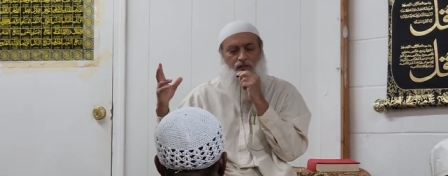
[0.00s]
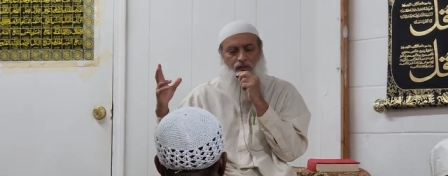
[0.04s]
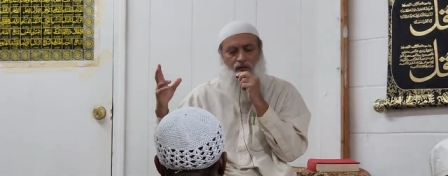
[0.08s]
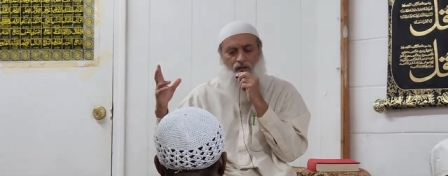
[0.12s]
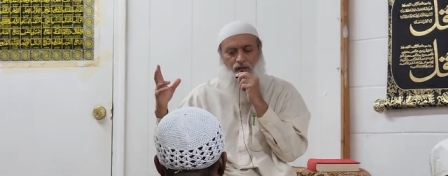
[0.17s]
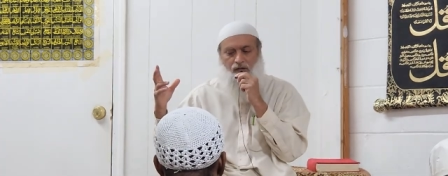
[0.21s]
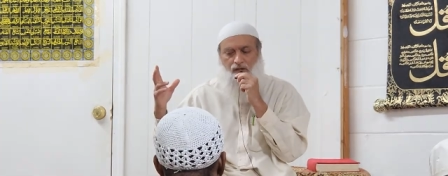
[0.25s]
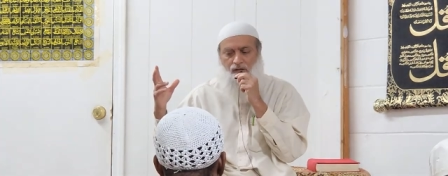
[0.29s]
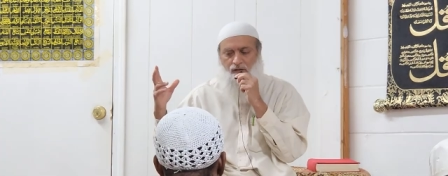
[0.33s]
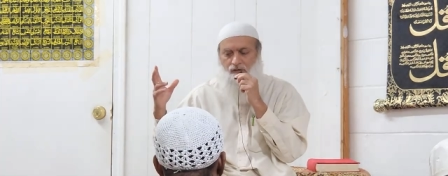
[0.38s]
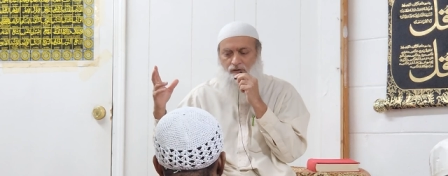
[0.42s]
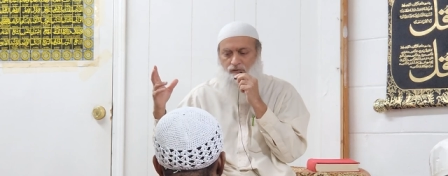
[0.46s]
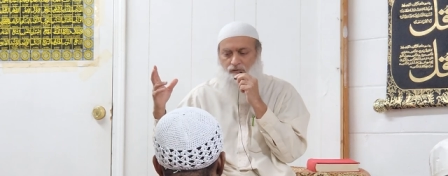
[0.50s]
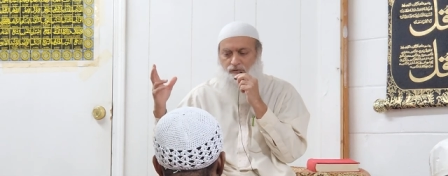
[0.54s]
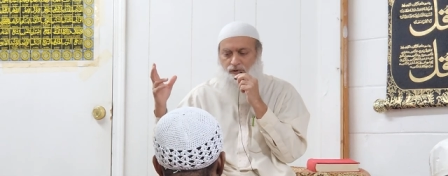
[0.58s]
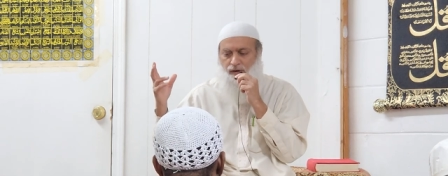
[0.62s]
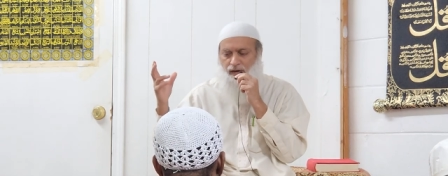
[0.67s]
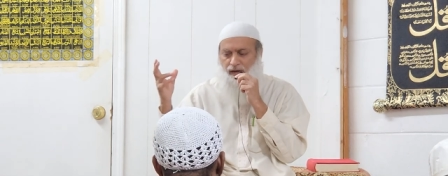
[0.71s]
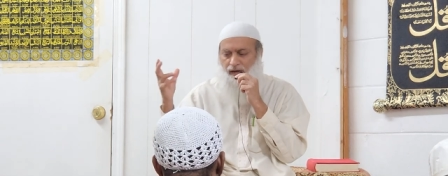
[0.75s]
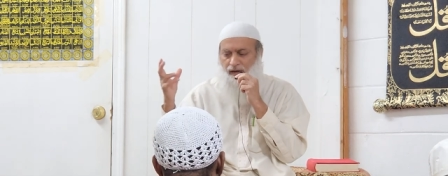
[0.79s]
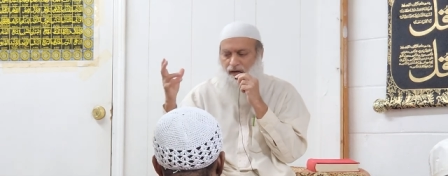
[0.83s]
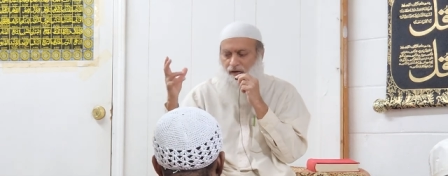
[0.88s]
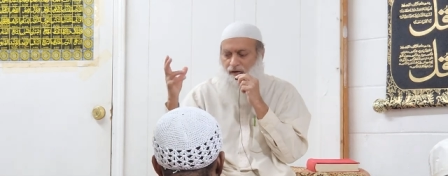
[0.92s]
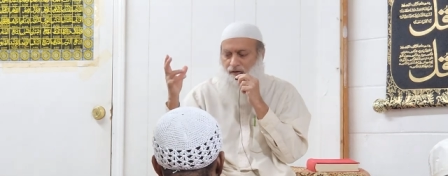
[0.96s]
the
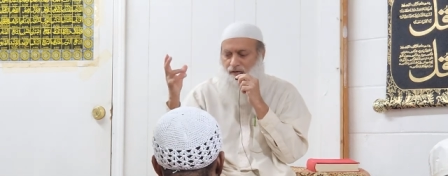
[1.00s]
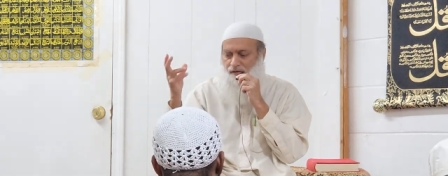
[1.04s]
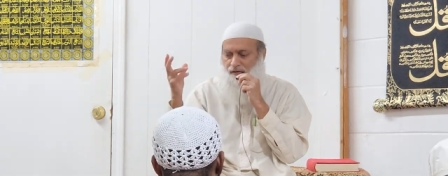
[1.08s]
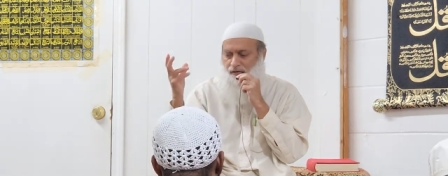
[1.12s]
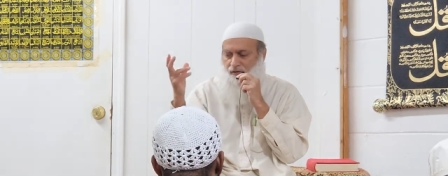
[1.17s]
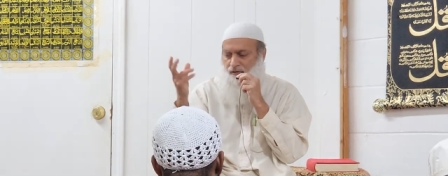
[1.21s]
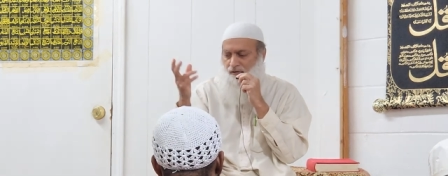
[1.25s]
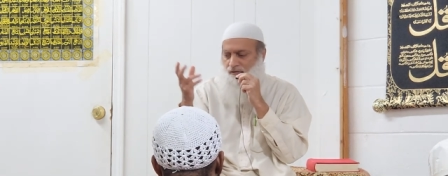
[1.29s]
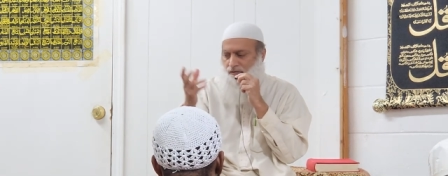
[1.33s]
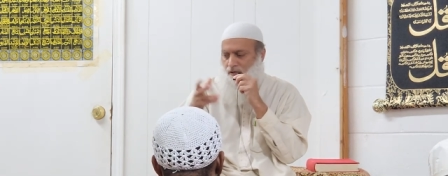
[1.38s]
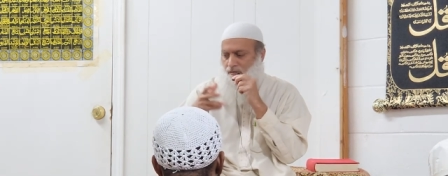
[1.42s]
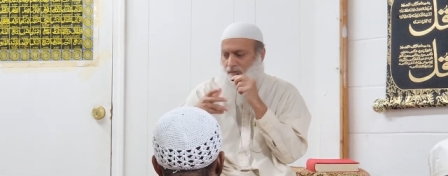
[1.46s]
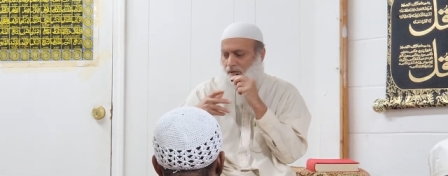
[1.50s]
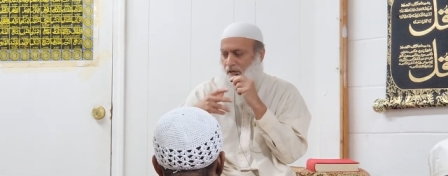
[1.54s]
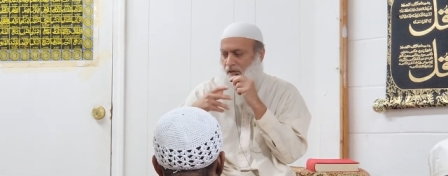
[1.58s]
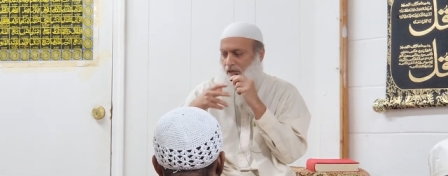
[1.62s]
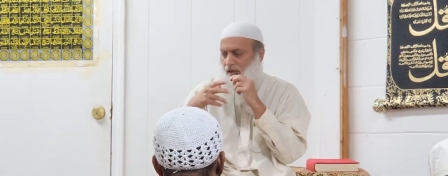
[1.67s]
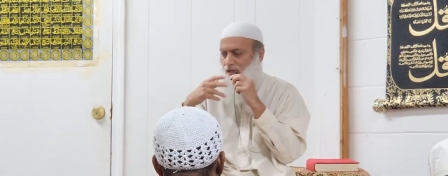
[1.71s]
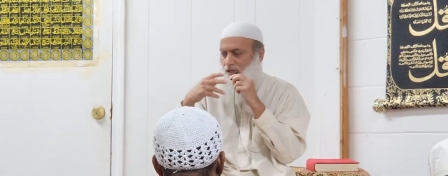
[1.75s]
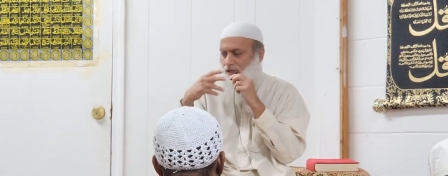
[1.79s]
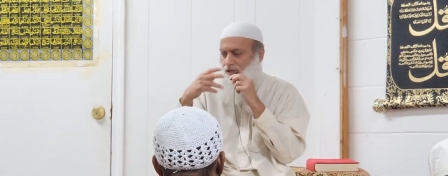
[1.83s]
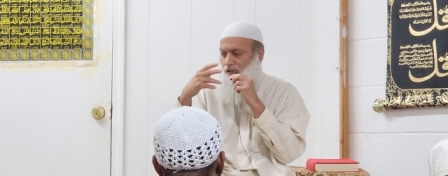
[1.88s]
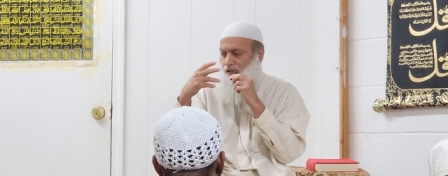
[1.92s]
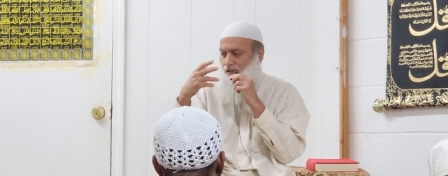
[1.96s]
trials and the
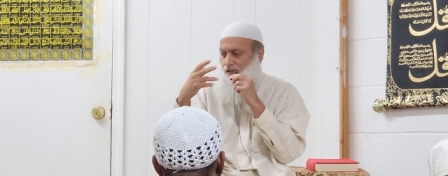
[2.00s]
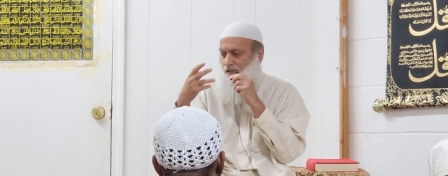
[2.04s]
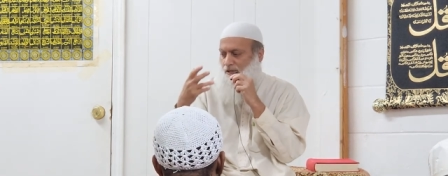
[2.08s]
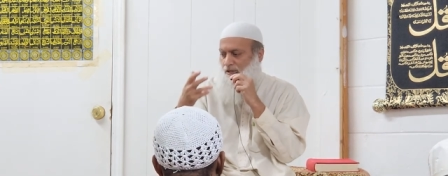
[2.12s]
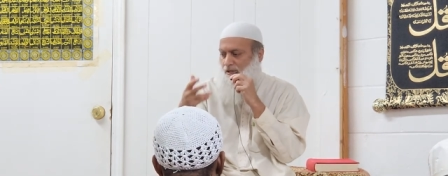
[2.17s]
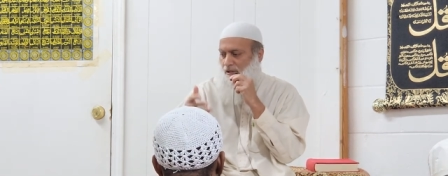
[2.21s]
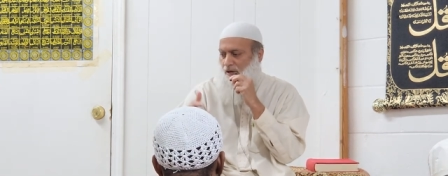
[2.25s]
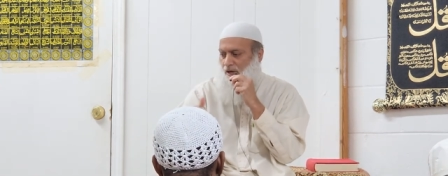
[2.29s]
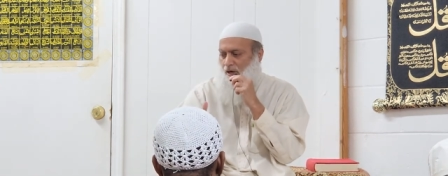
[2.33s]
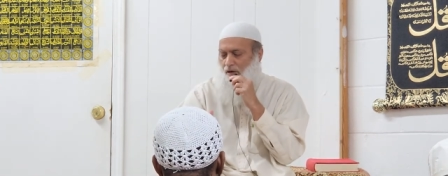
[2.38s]
tribulations and